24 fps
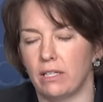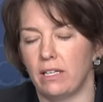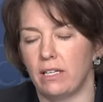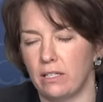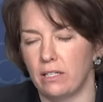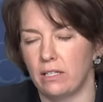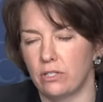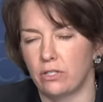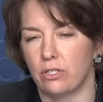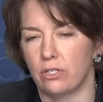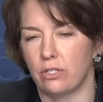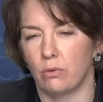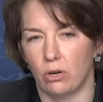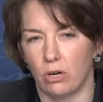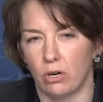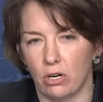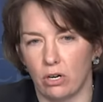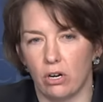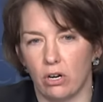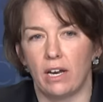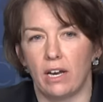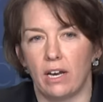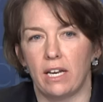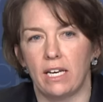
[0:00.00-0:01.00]
needs to
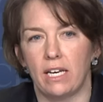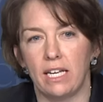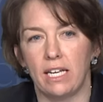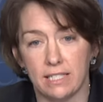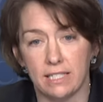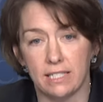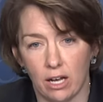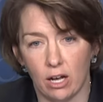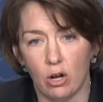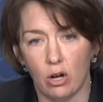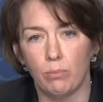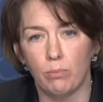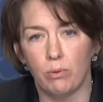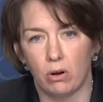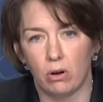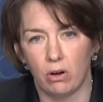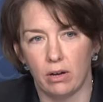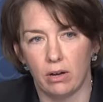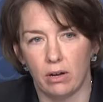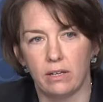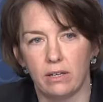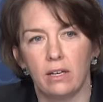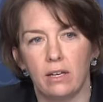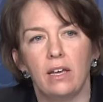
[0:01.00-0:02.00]
work on and needs help
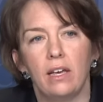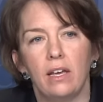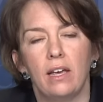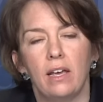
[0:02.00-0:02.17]
on